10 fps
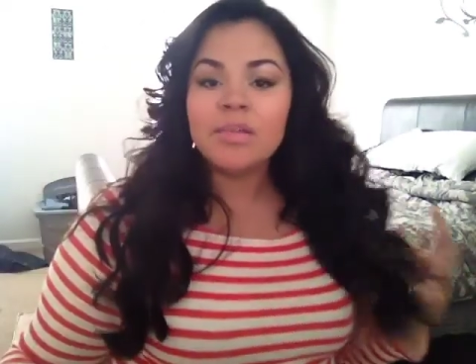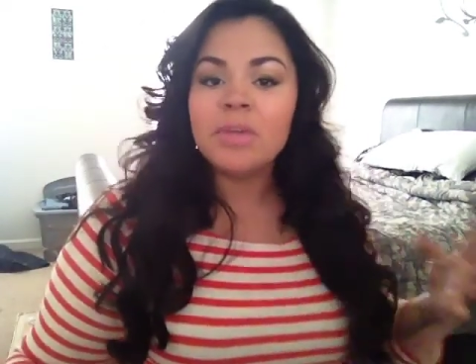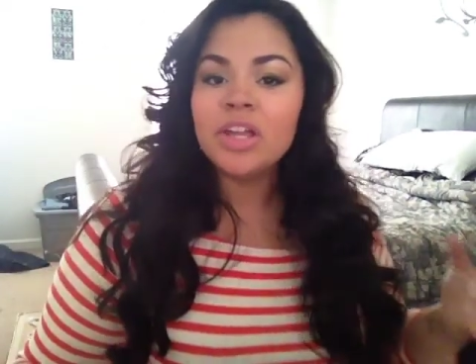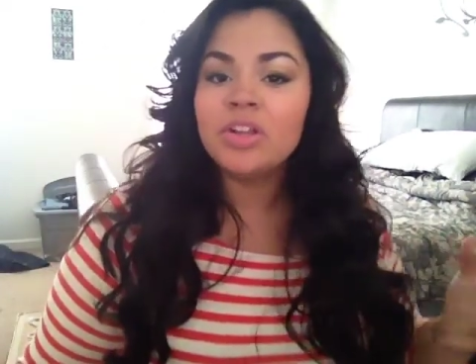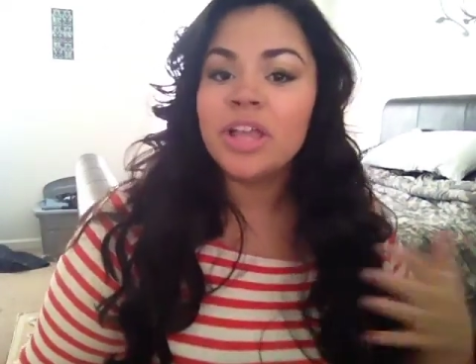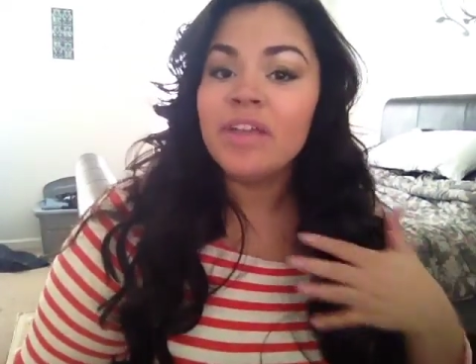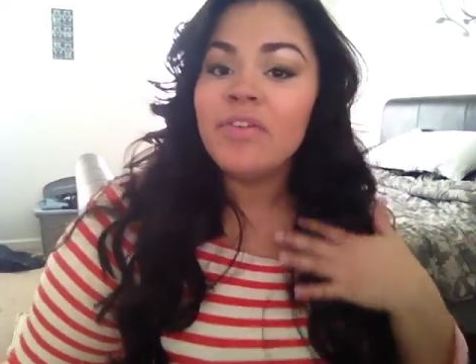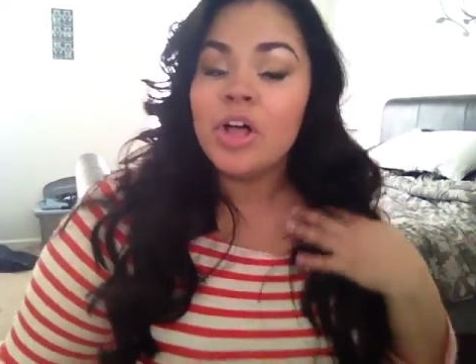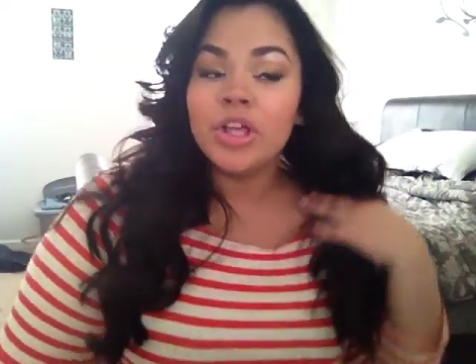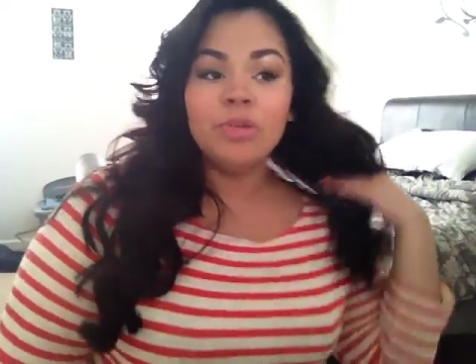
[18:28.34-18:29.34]
me and you like
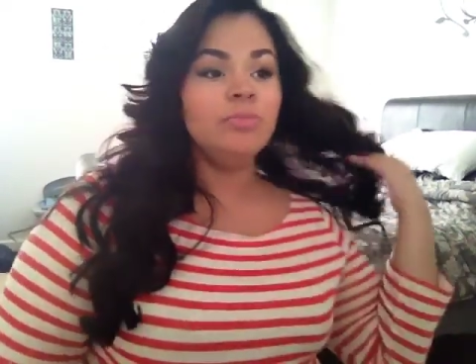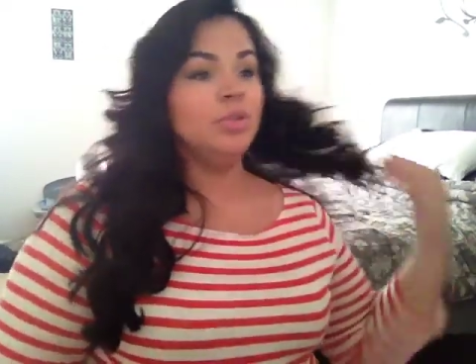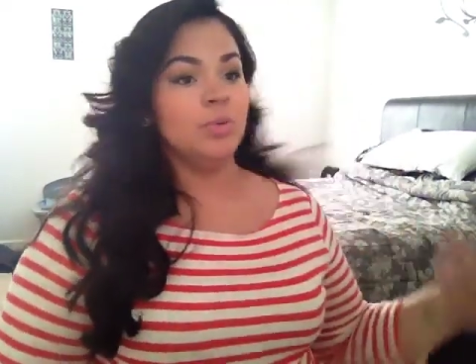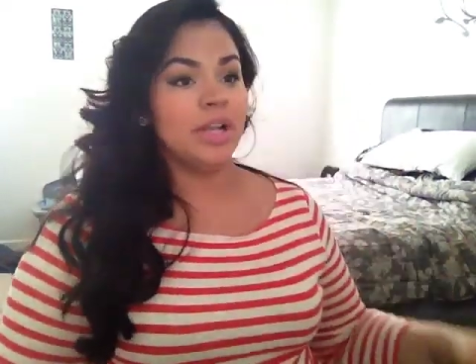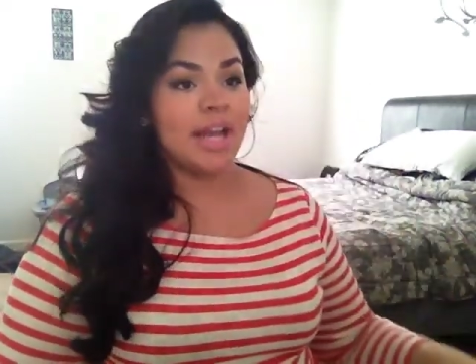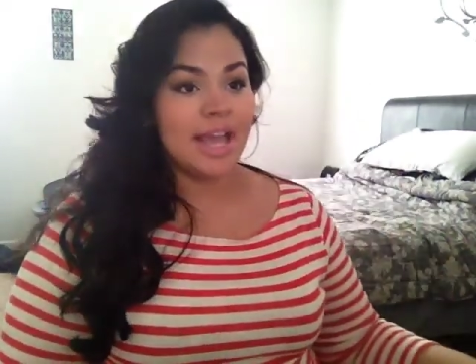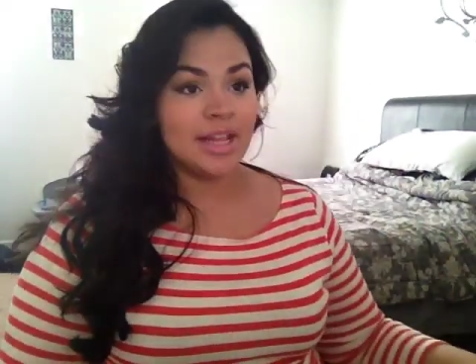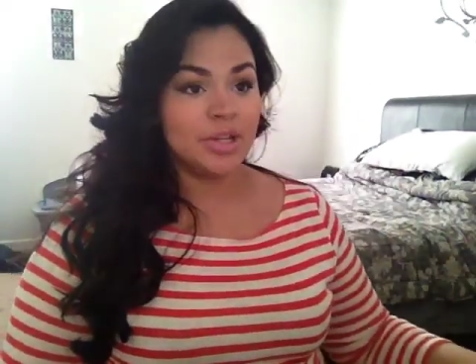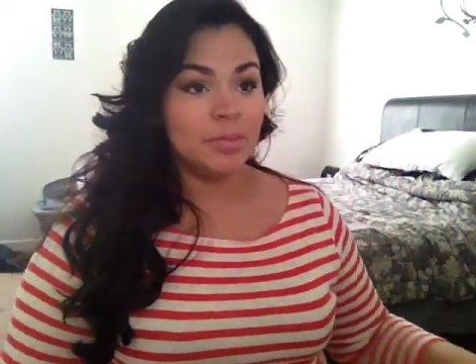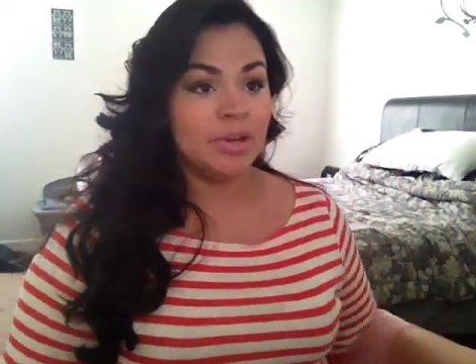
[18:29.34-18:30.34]
volume, we're going to add a
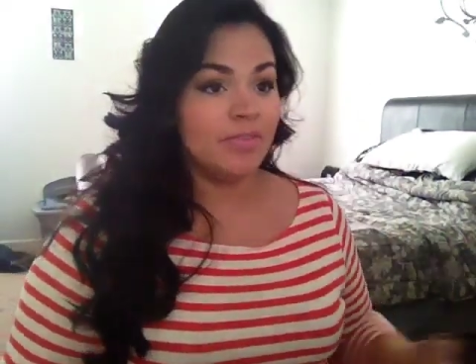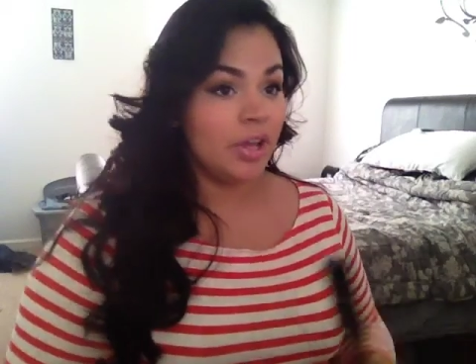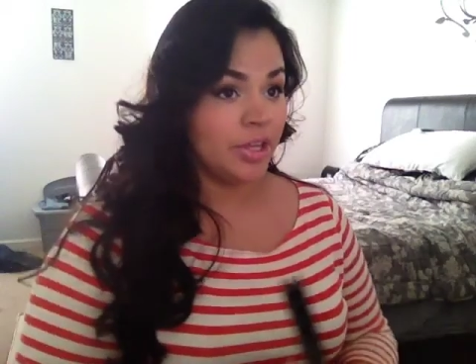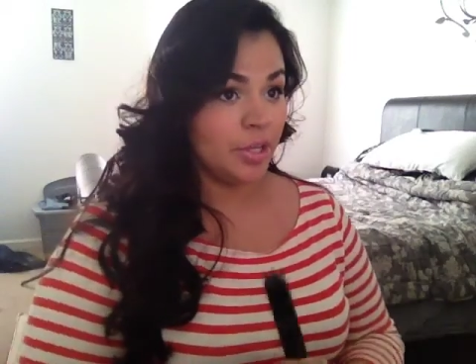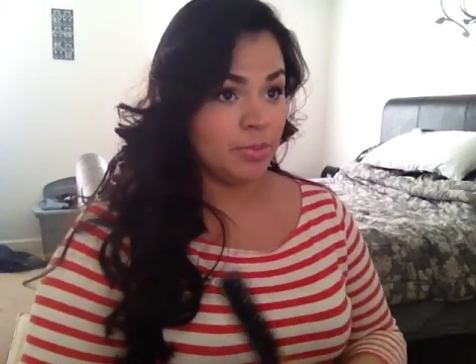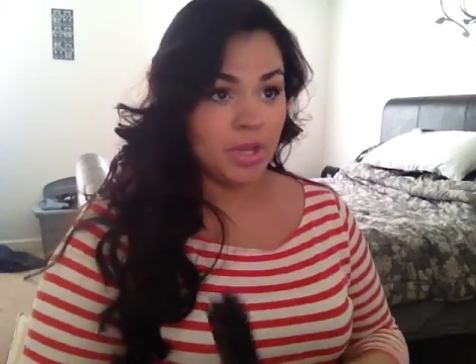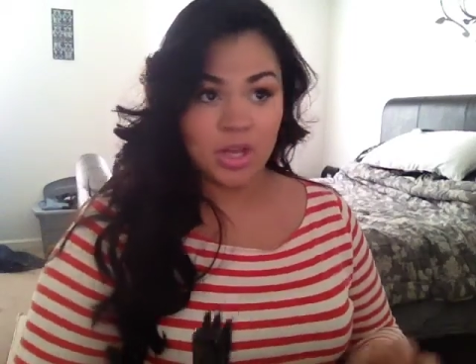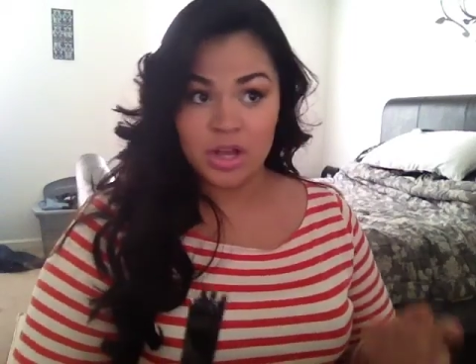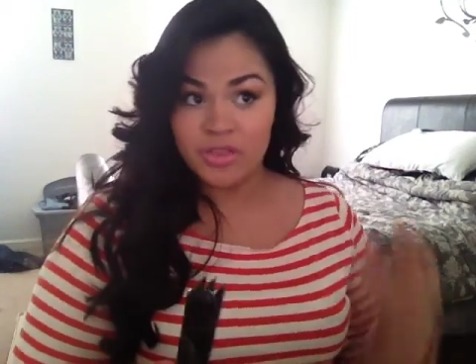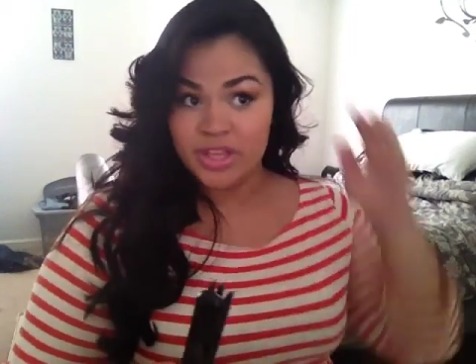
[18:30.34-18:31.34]
little bit of volume
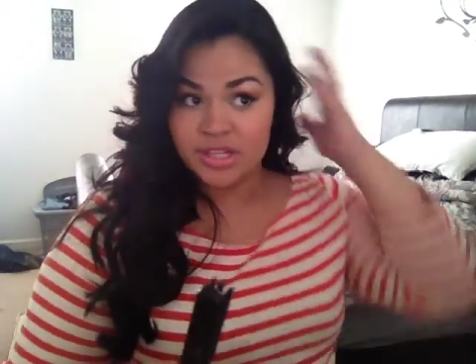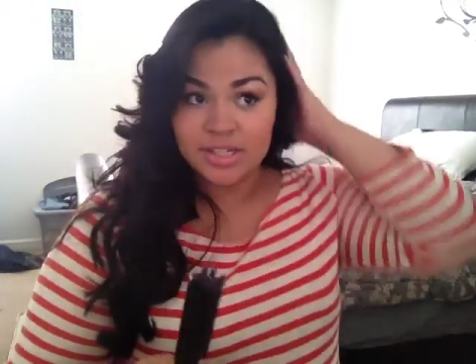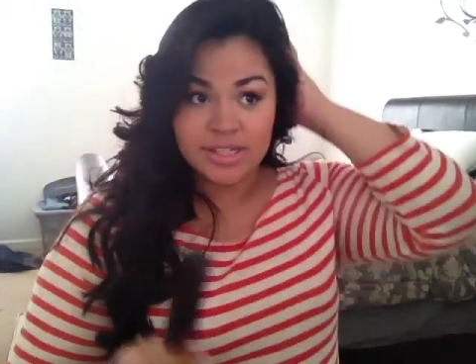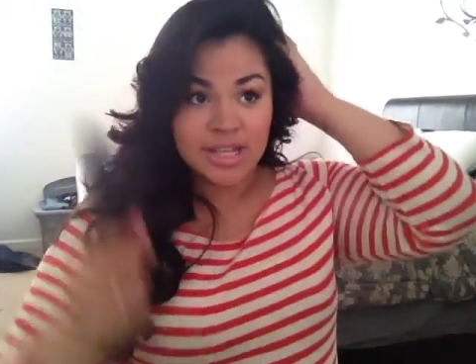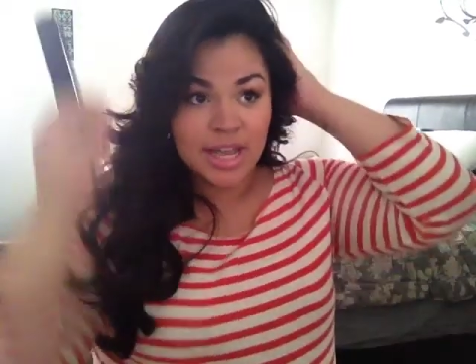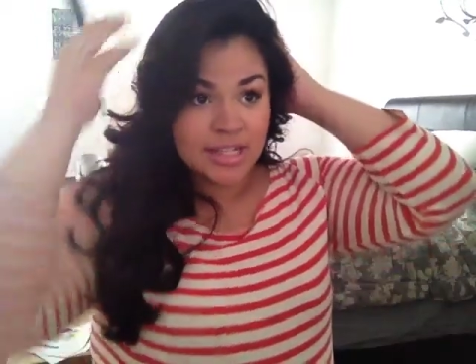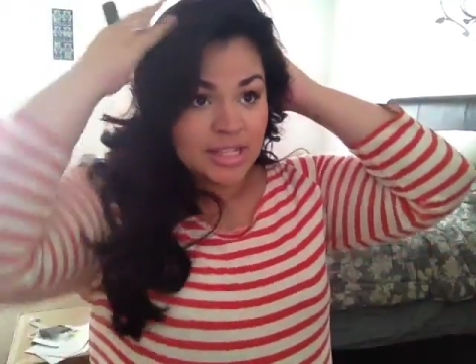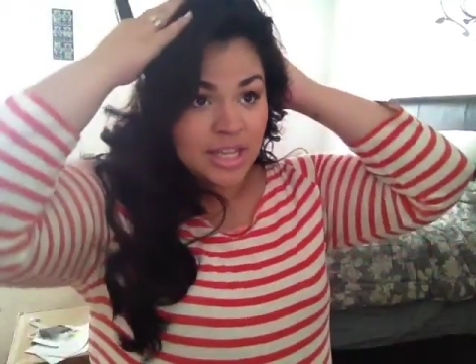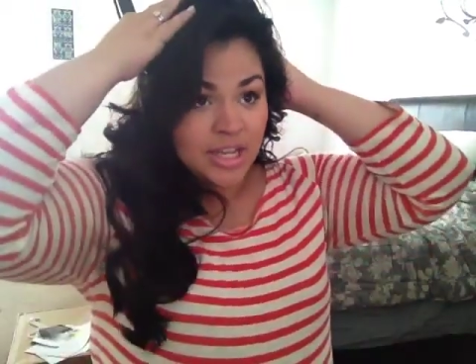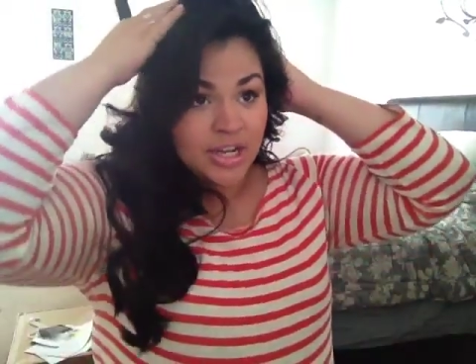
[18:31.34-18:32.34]
on the sides
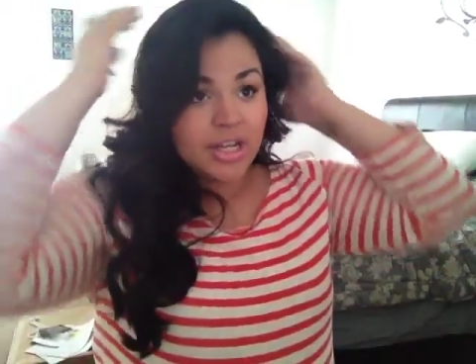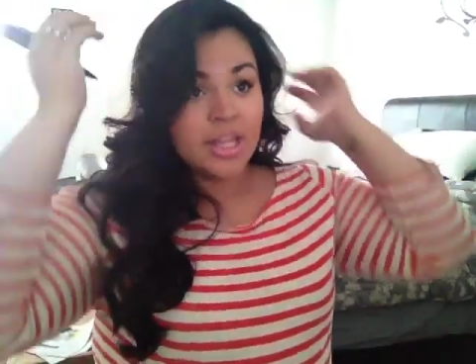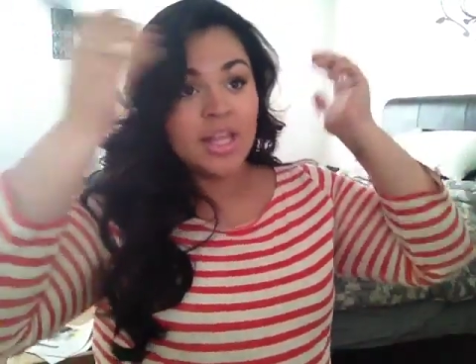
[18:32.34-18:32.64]
here.